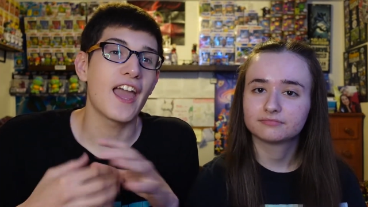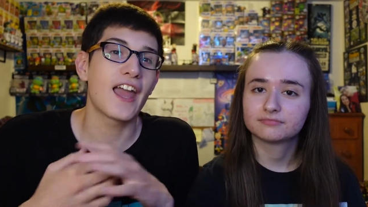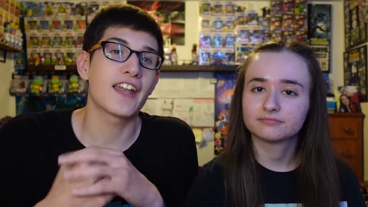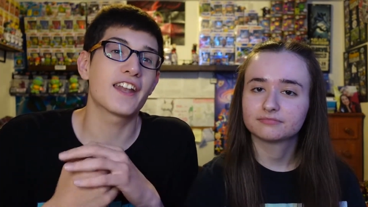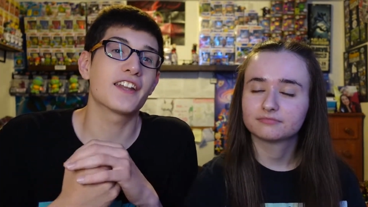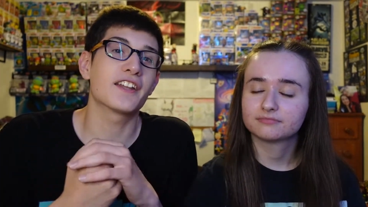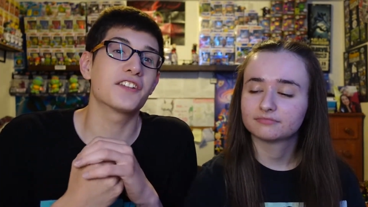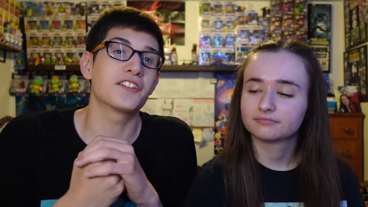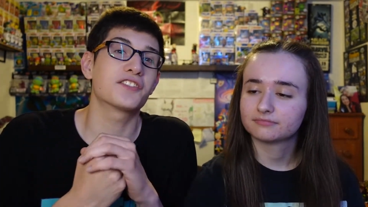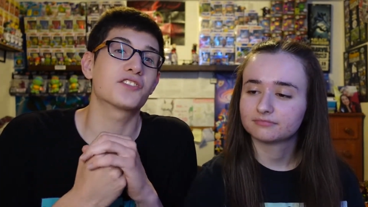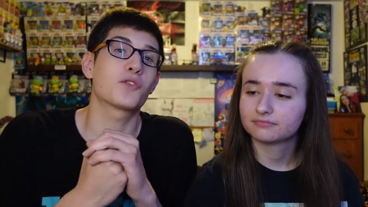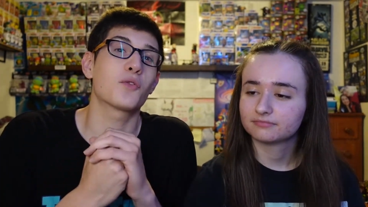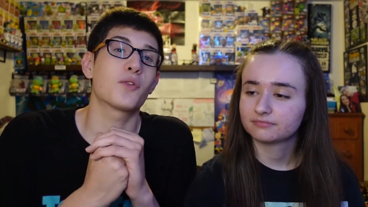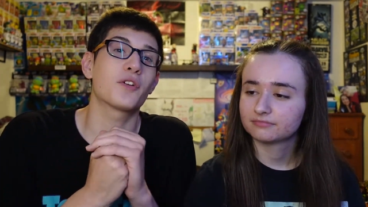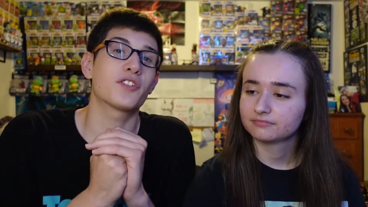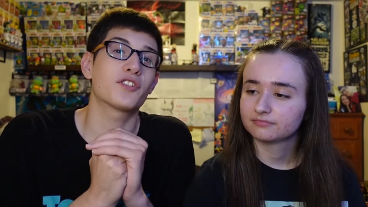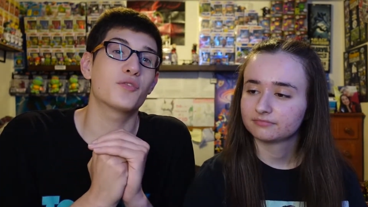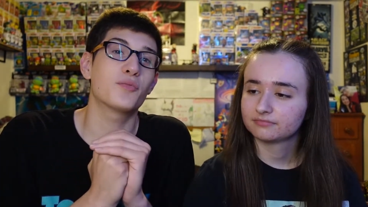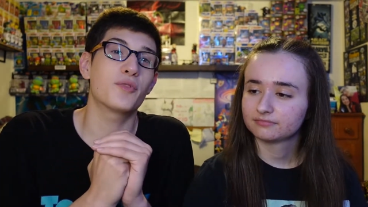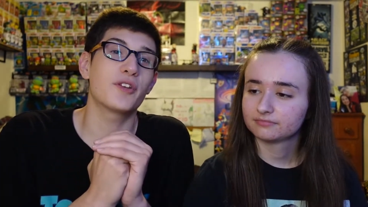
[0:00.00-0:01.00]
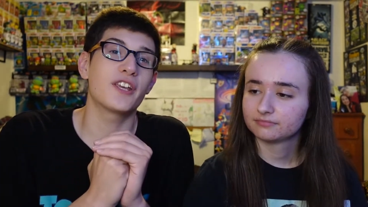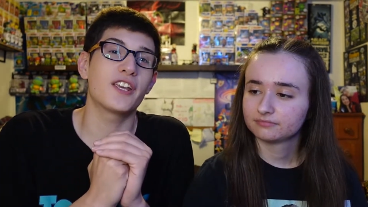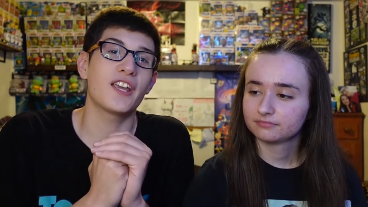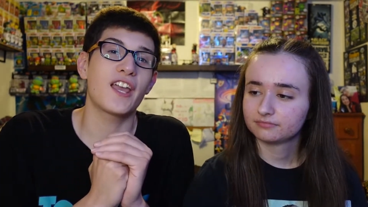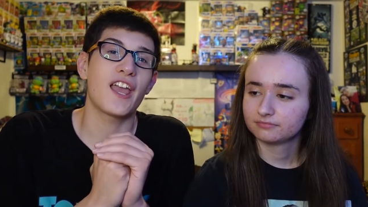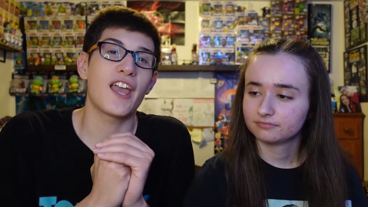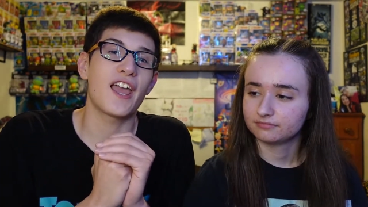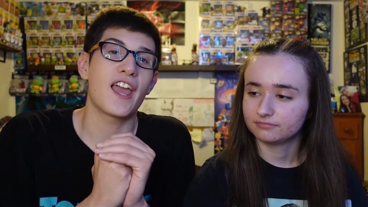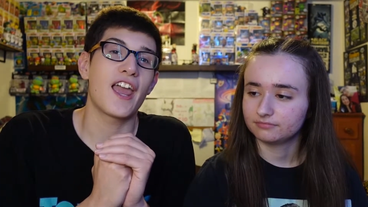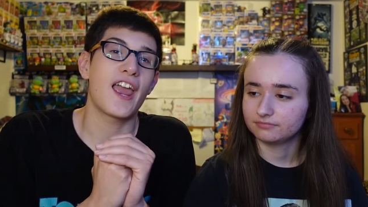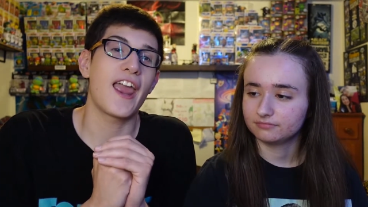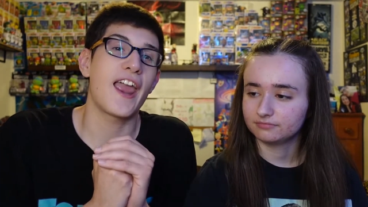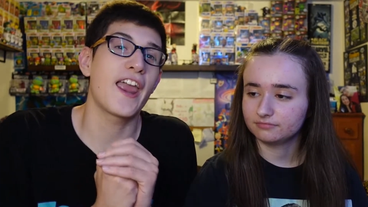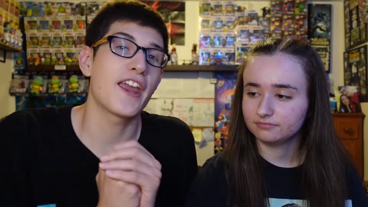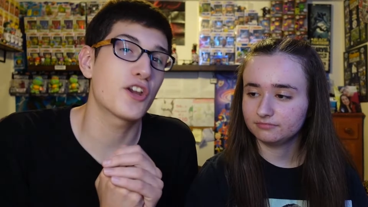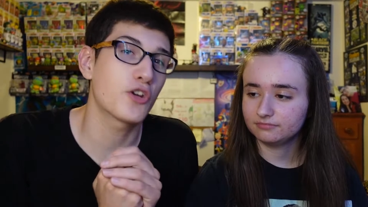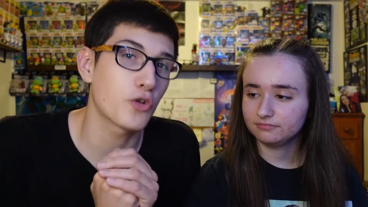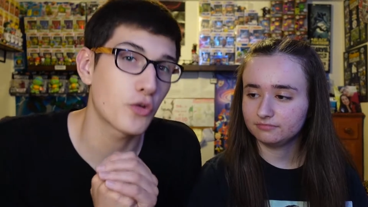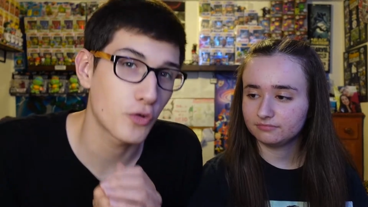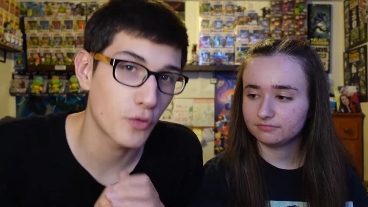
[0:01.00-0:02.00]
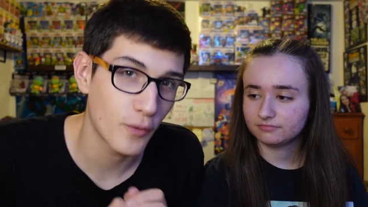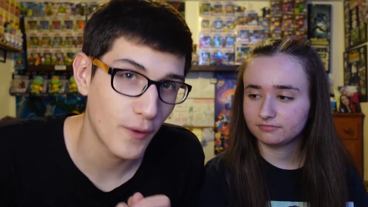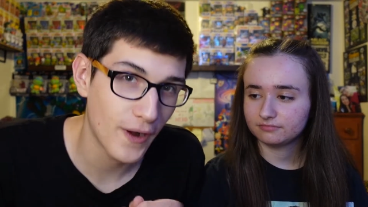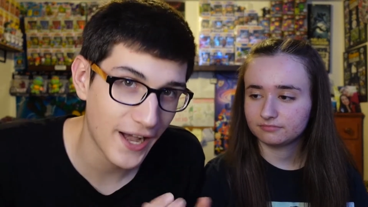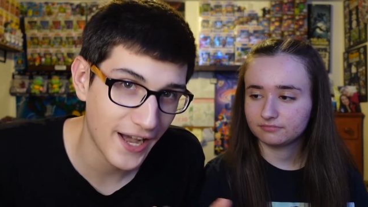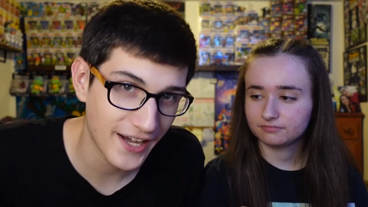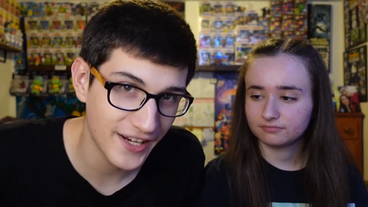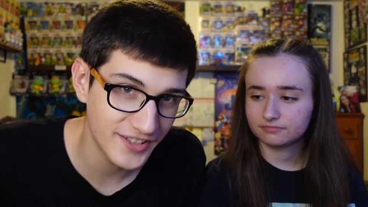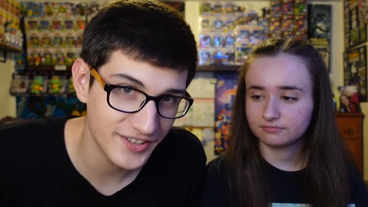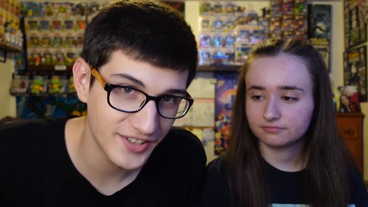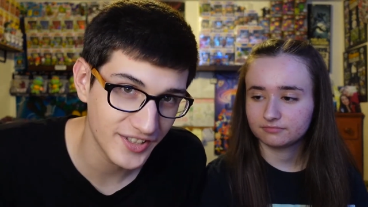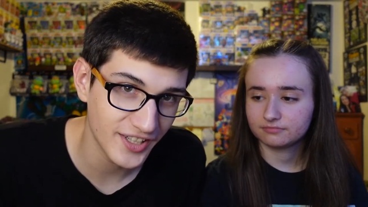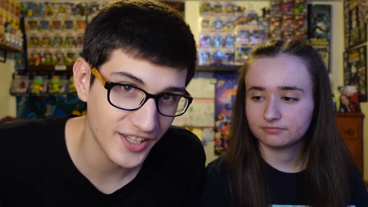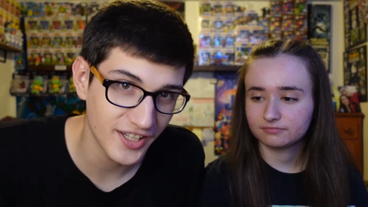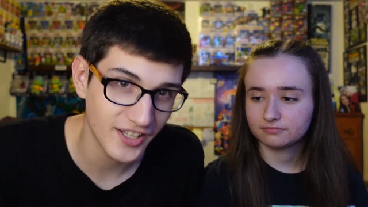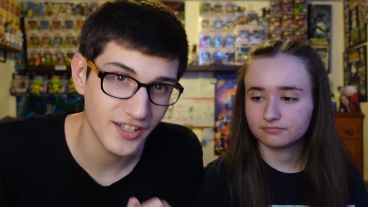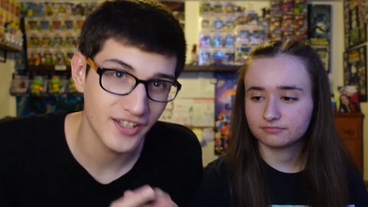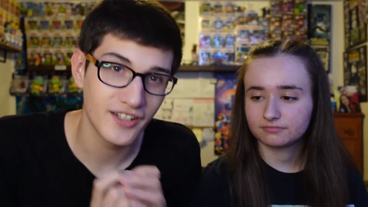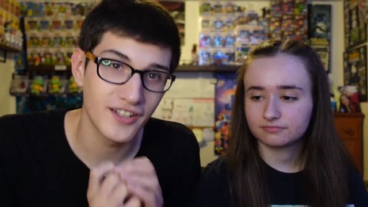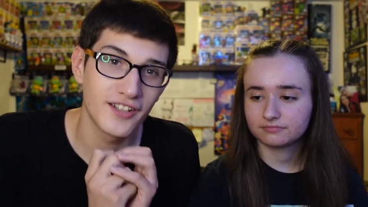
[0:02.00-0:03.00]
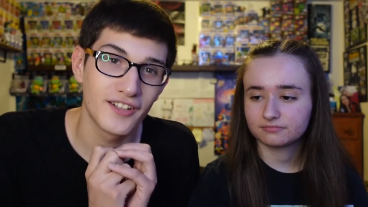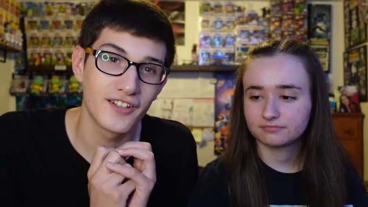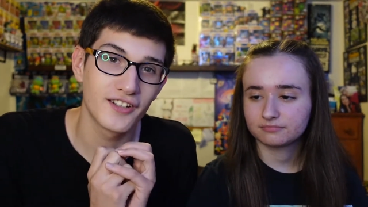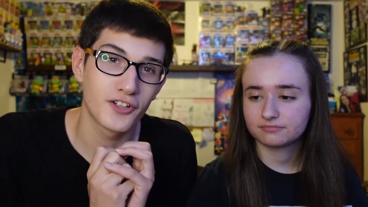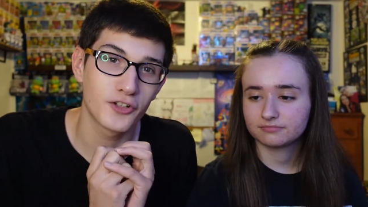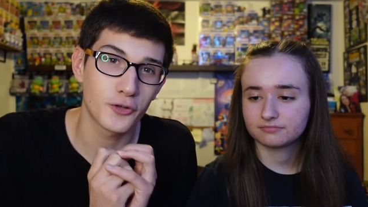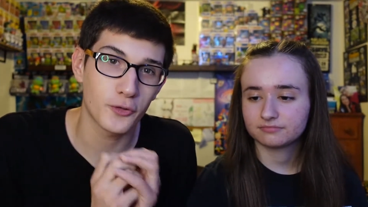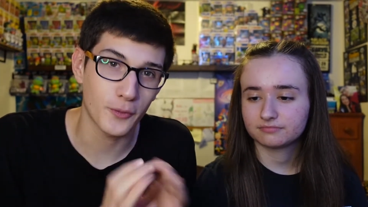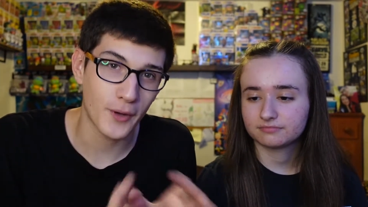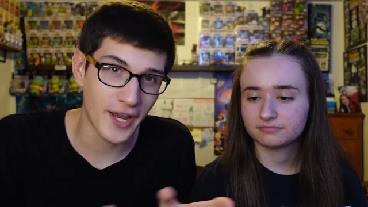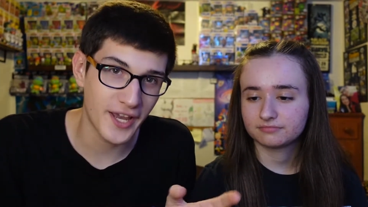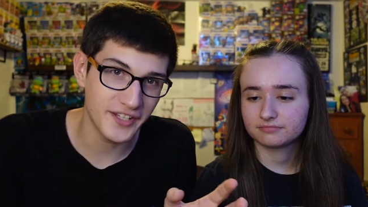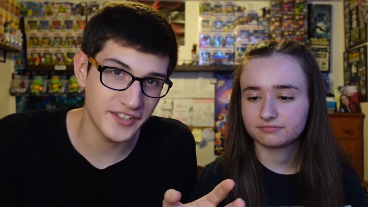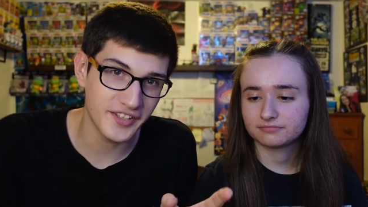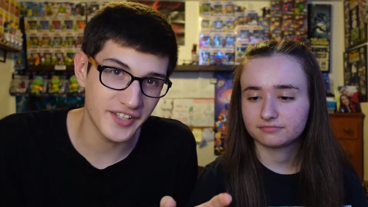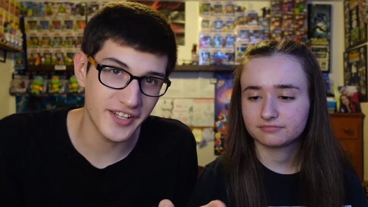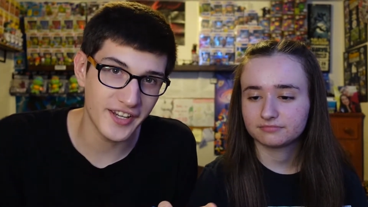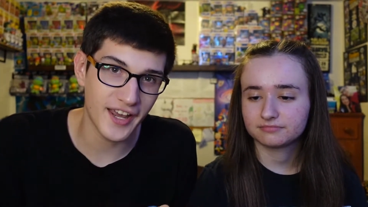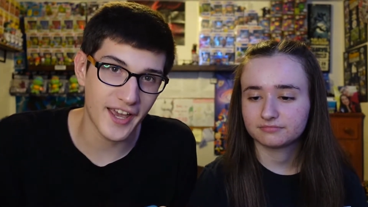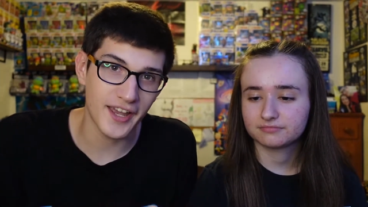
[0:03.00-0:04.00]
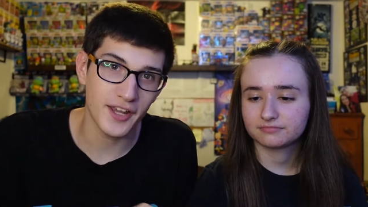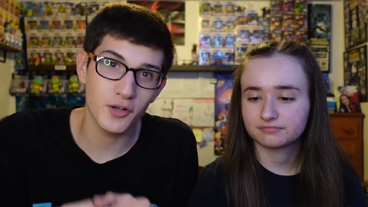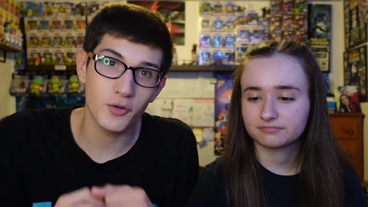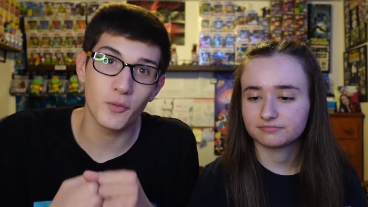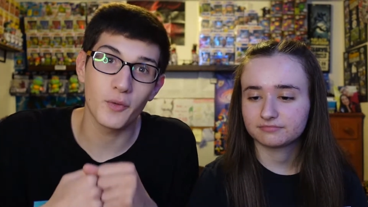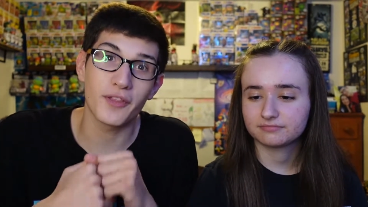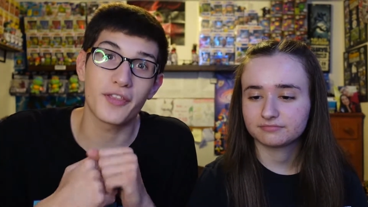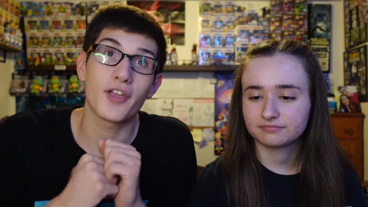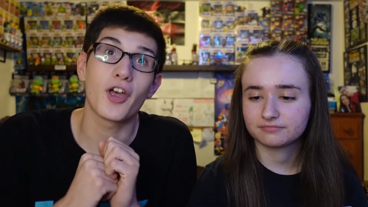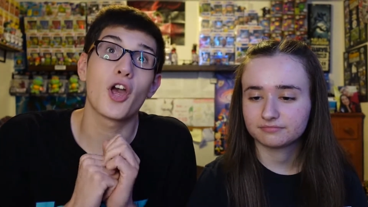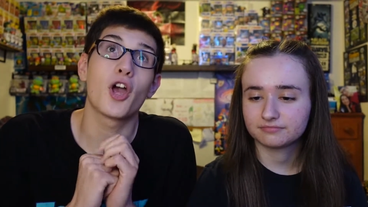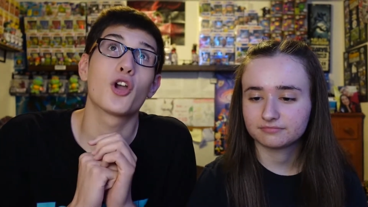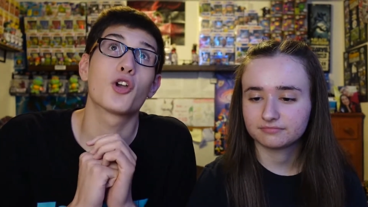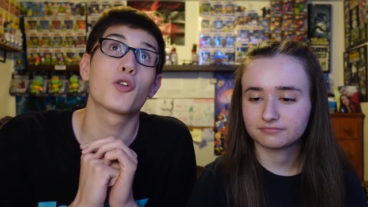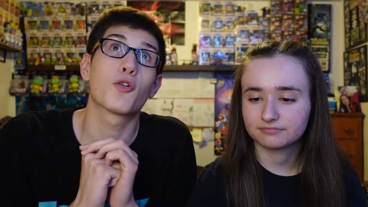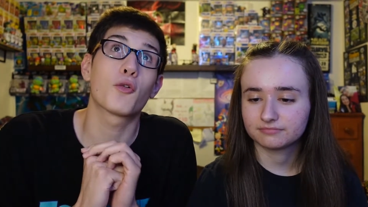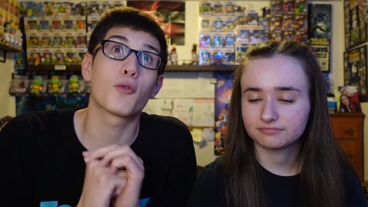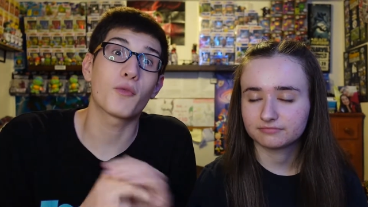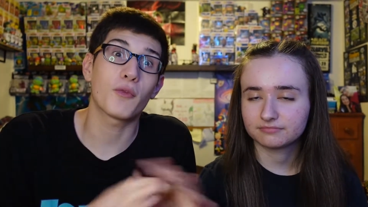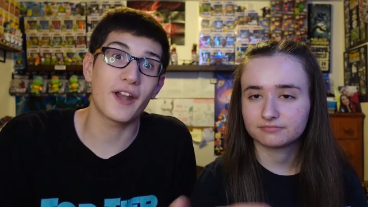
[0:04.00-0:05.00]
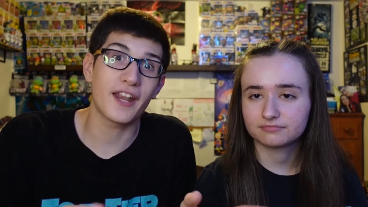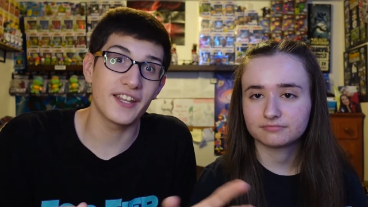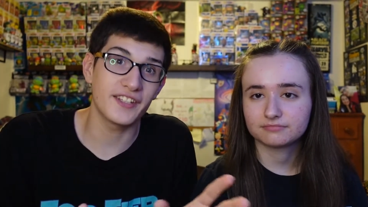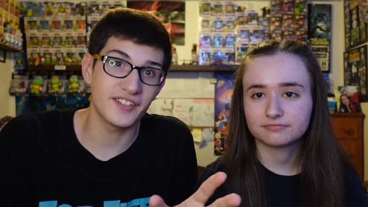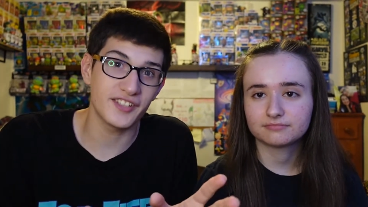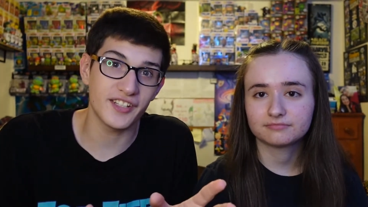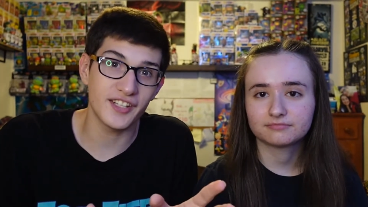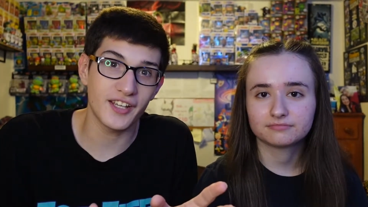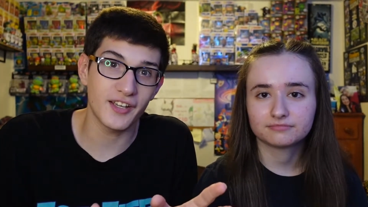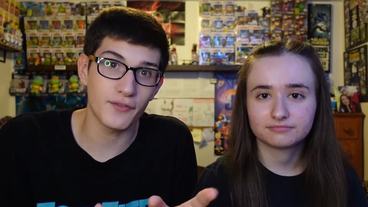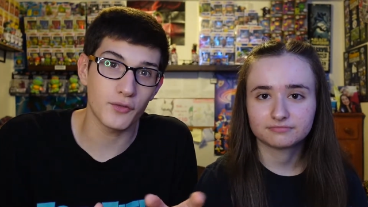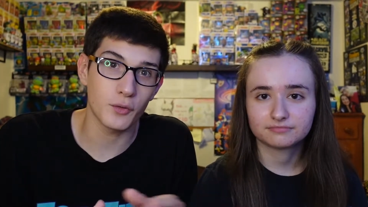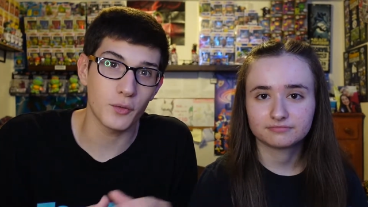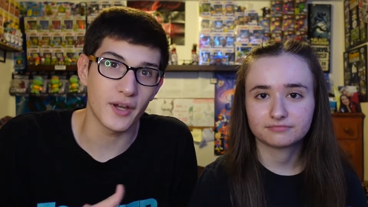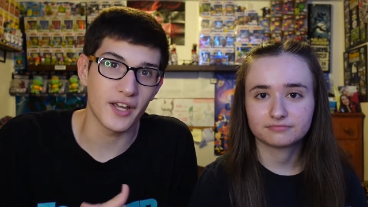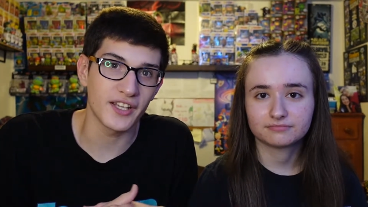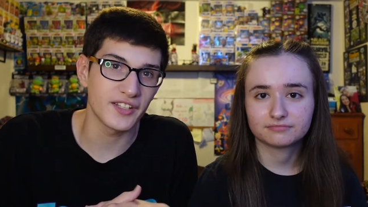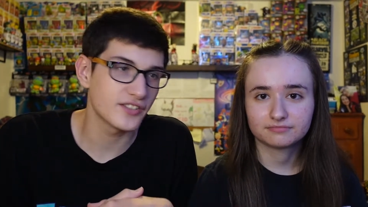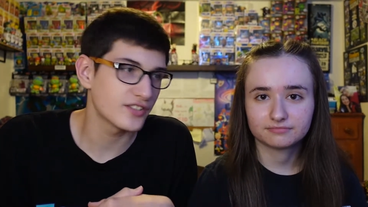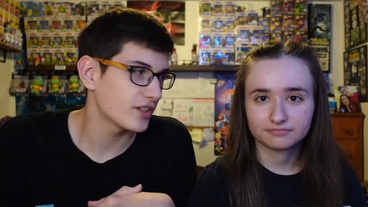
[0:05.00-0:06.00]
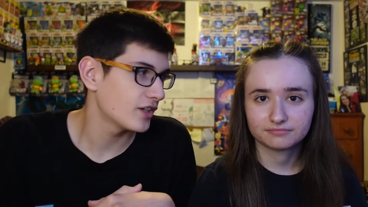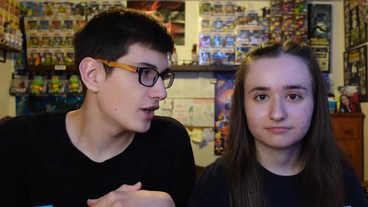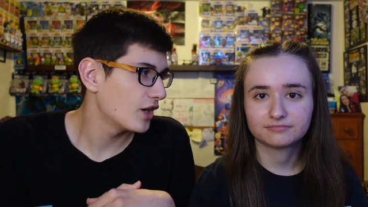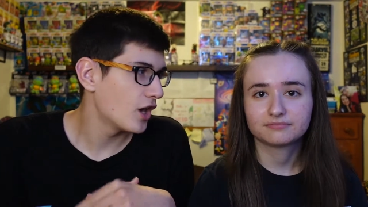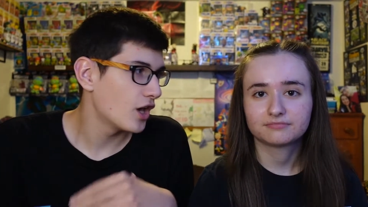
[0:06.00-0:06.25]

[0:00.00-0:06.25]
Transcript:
Speaker 1: And it is going to be a crazy, crazy night with crazy giveaways.